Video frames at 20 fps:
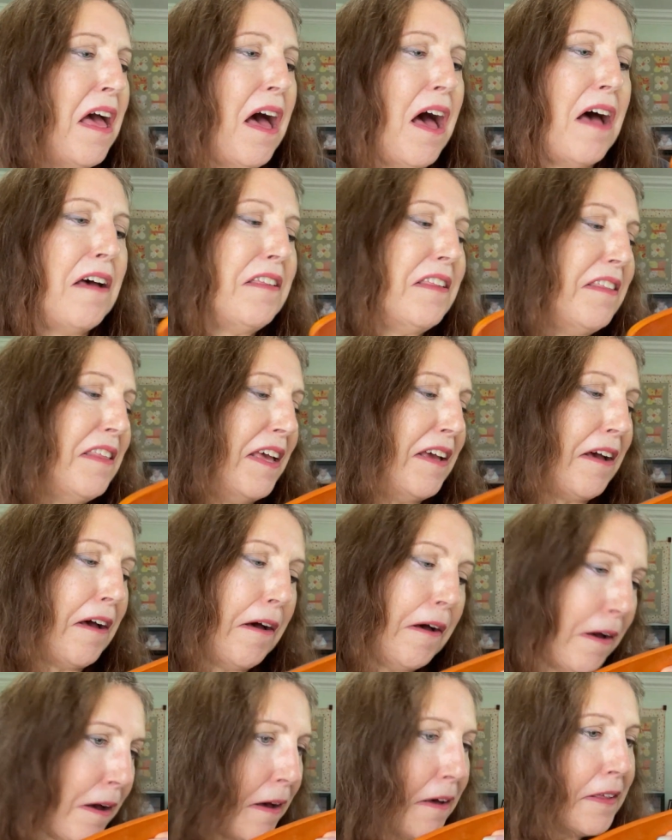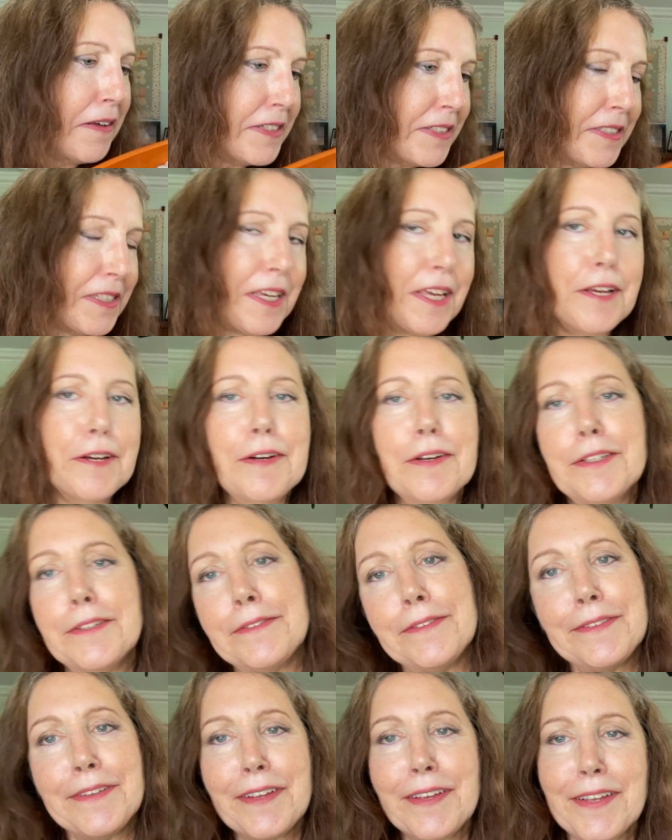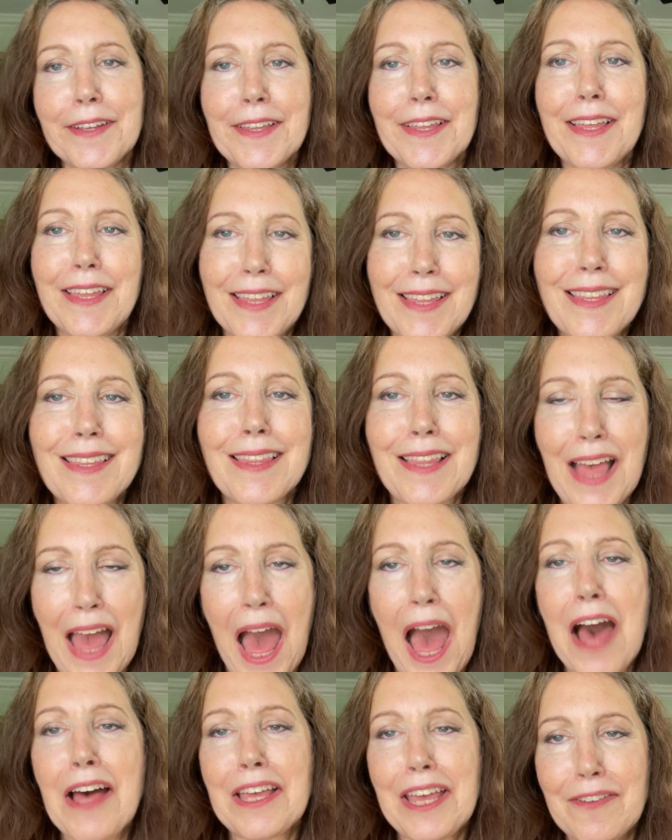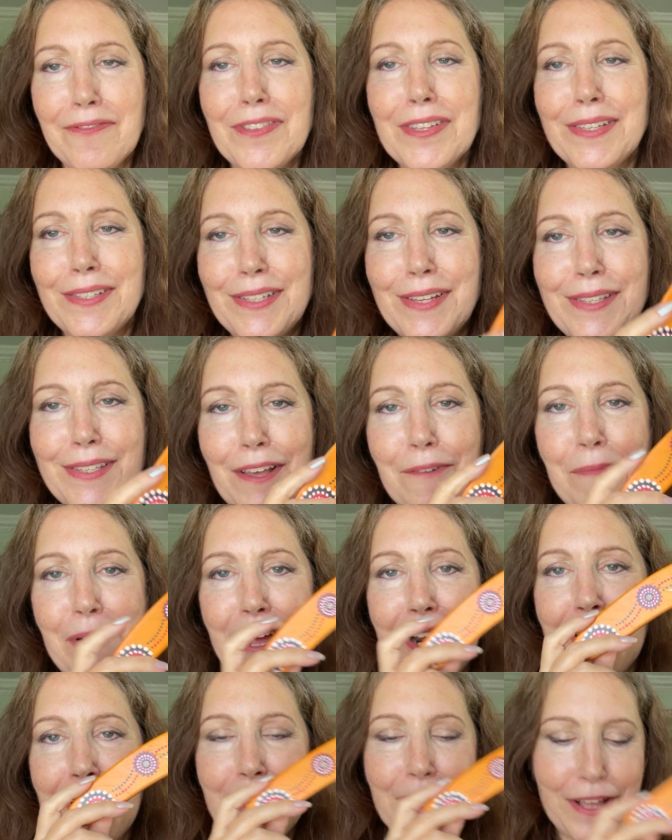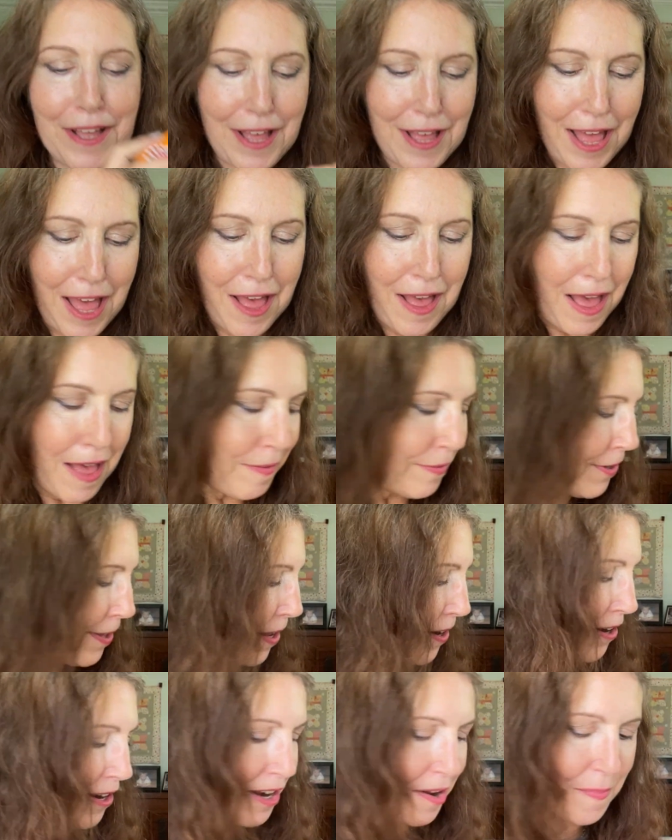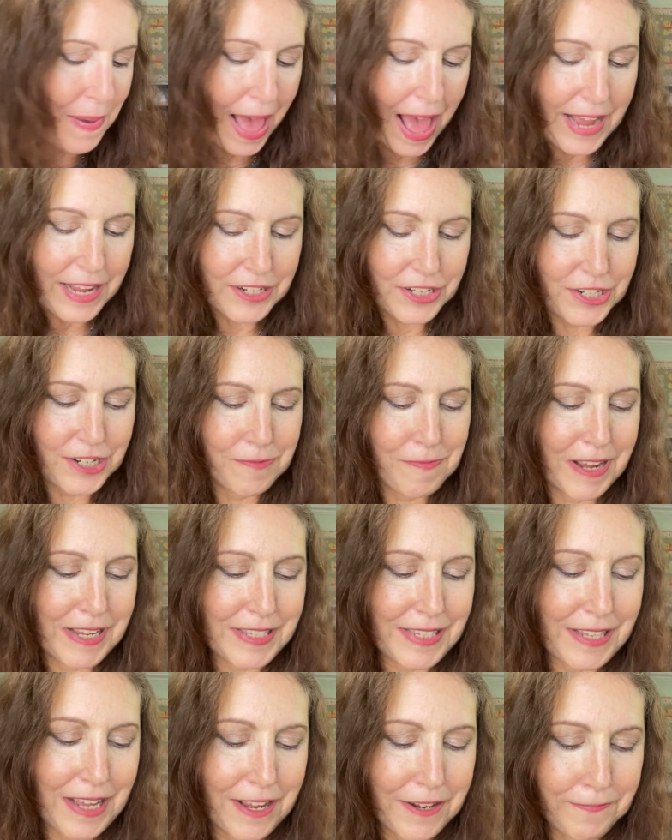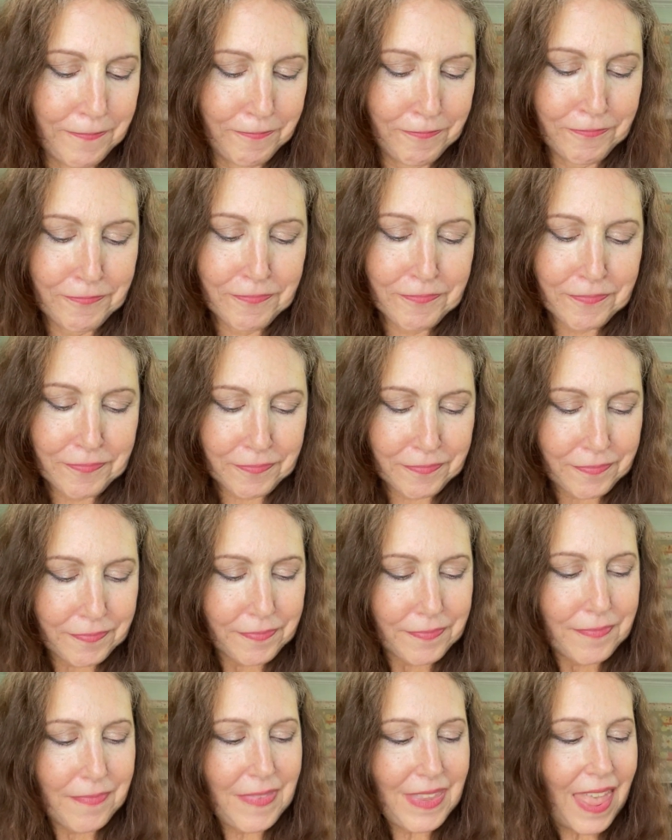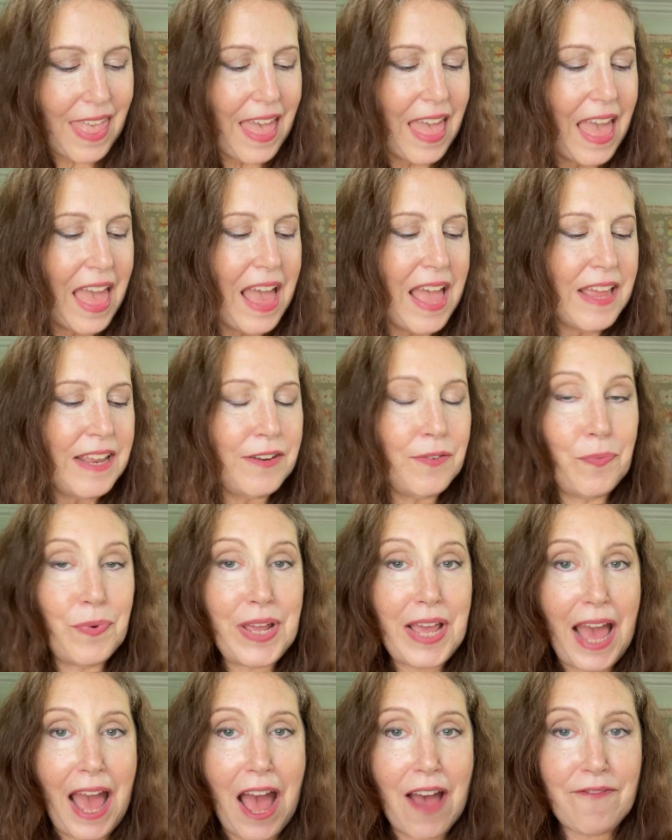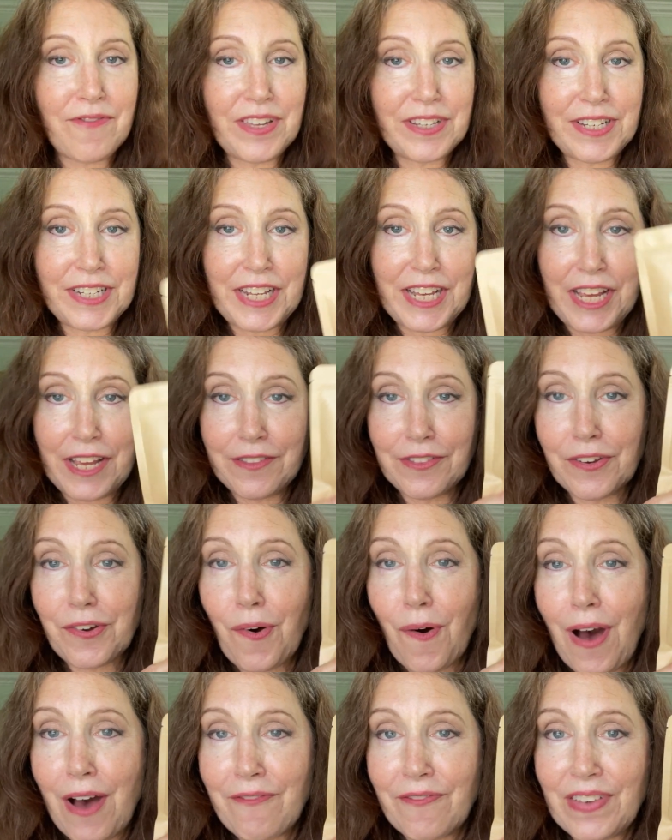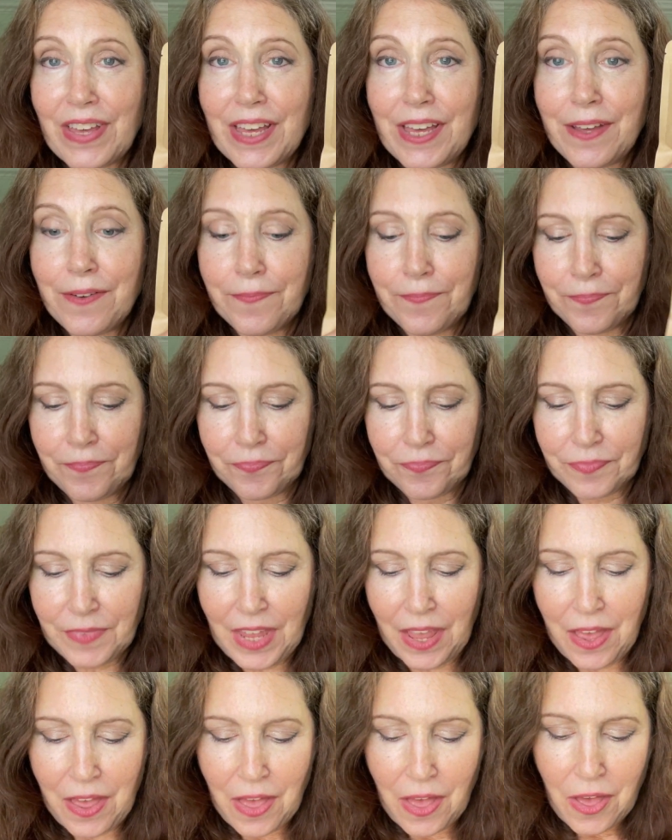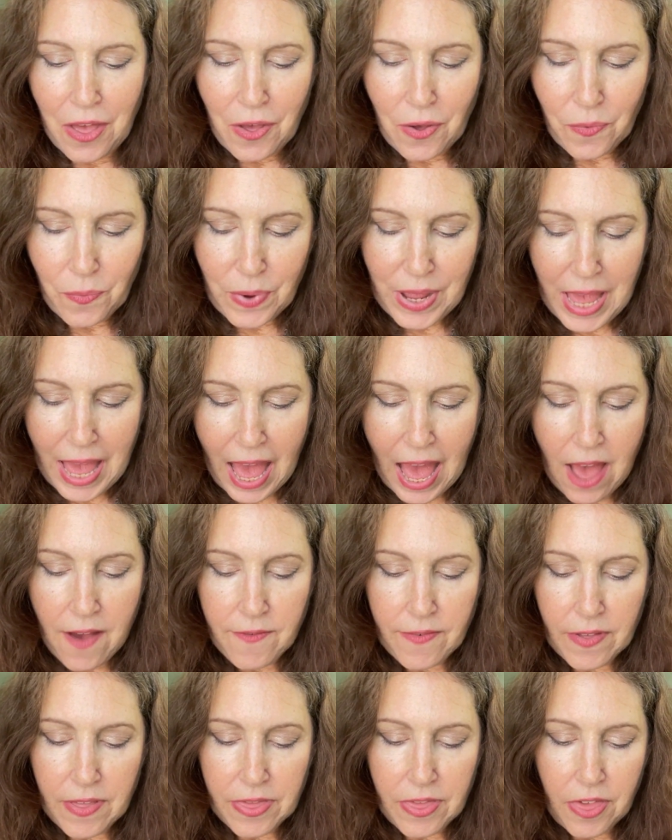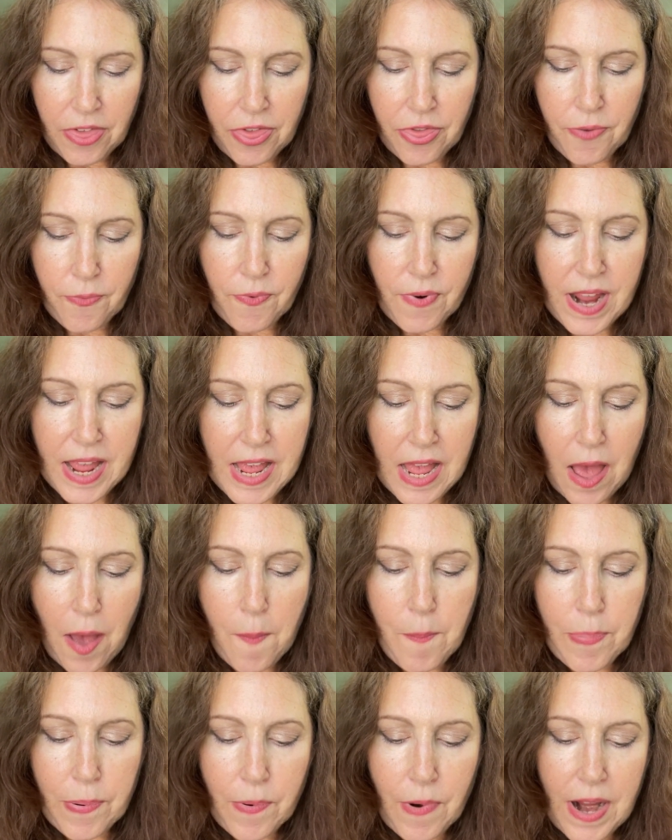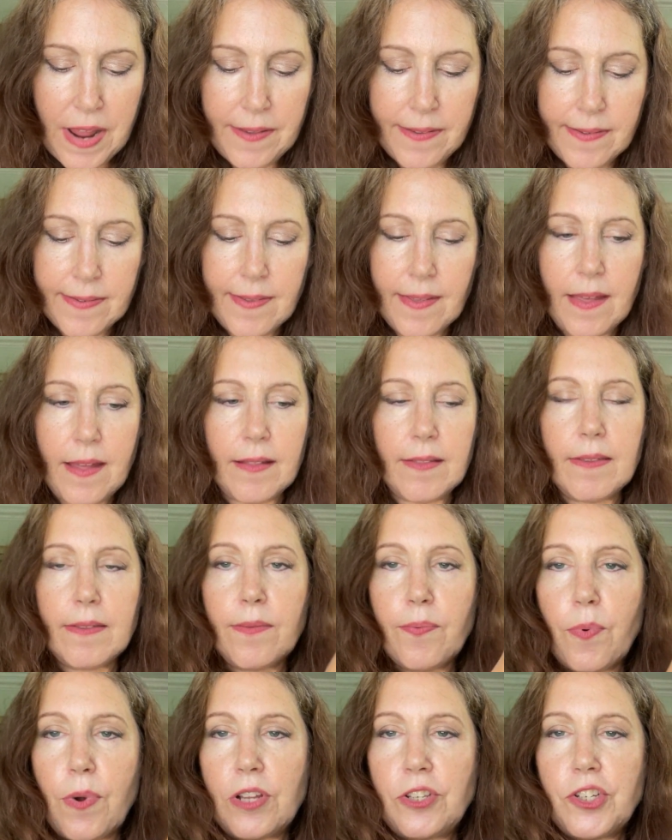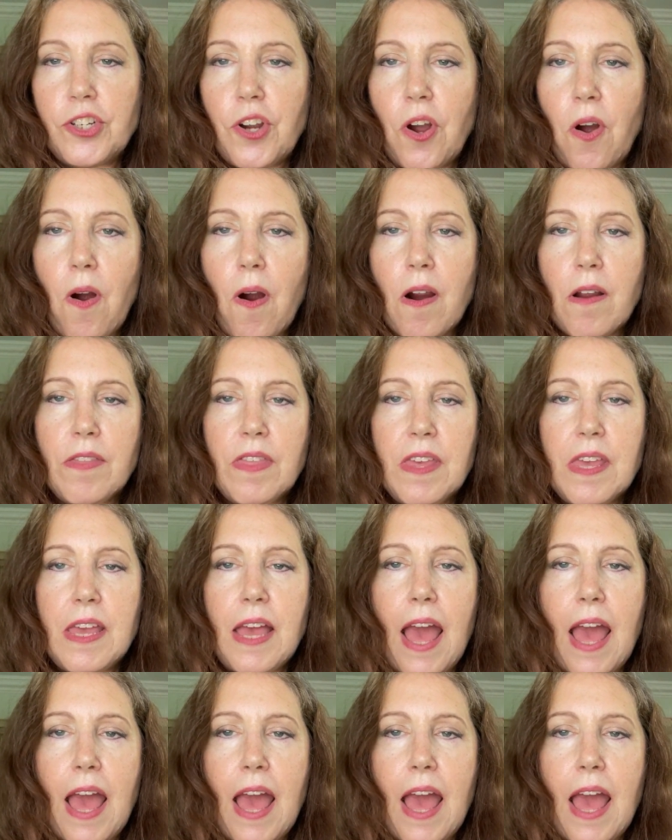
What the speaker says: other than go, oh, this is cute, and I'll give this to somebody. I'll send it in a package to my son. And we have the tea and the coffee. We have the 3 bracelets, which are the